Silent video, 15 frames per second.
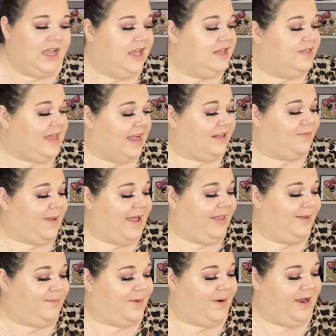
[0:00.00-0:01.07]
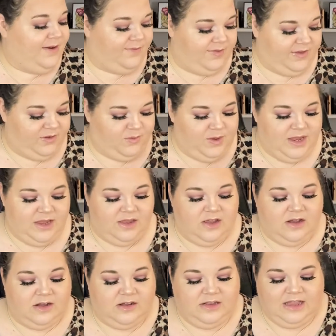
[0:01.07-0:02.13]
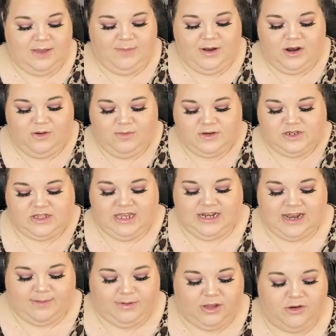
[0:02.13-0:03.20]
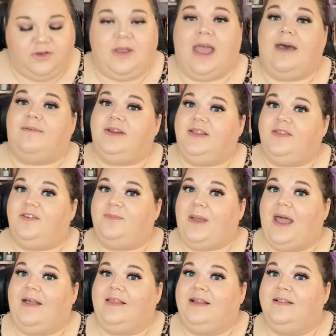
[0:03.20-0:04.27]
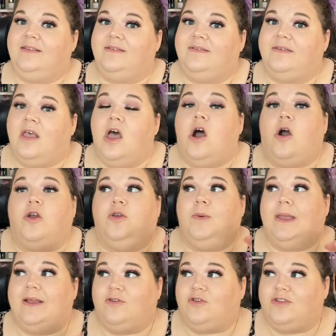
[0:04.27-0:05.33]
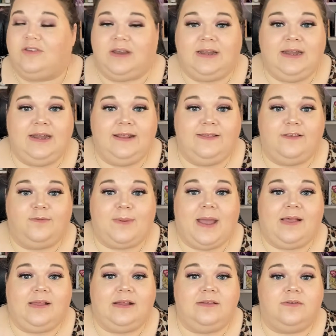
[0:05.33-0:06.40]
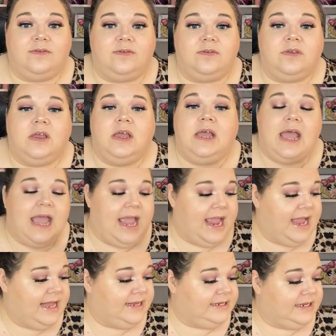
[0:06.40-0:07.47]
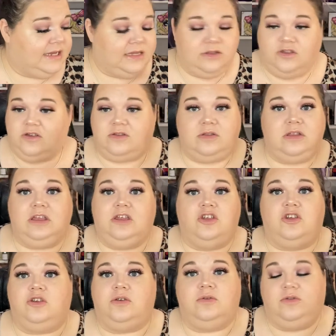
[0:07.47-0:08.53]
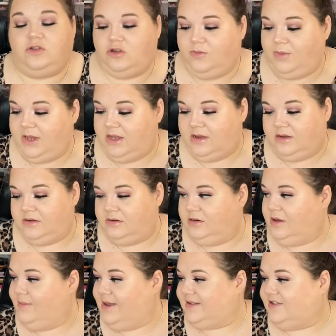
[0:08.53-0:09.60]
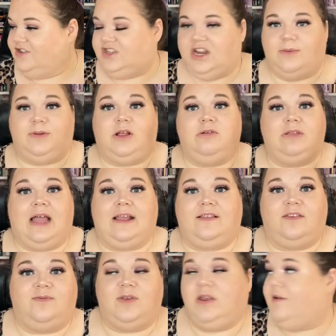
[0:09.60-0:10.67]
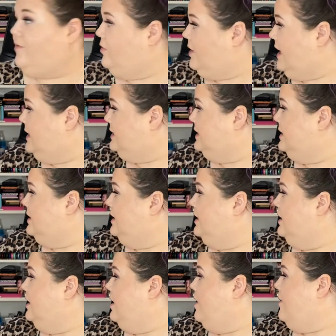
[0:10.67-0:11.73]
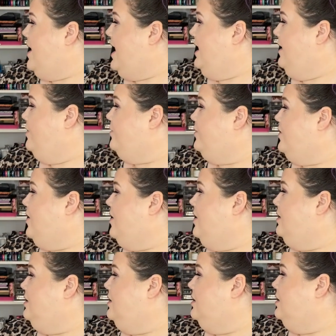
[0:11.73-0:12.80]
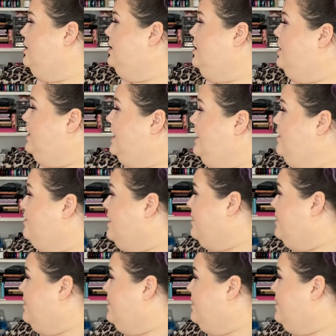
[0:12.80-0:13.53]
that's Palette Parade for this week. Y'all, let me know what you think down below. Do you have any of these palettes? Are you interested in any of these palettes? And uh, just shoot shoot me a, a message down below. Like this video if you liked it. Oh, hi, other dog. Can you come